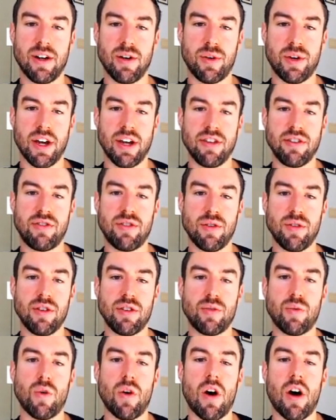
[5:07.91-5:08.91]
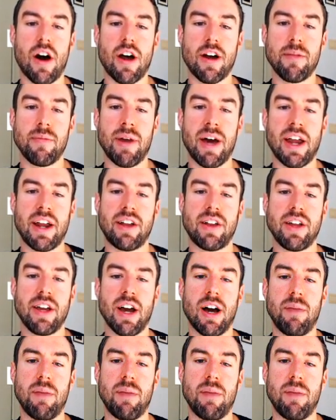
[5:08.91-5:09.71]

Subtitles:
Okay, so this will automatically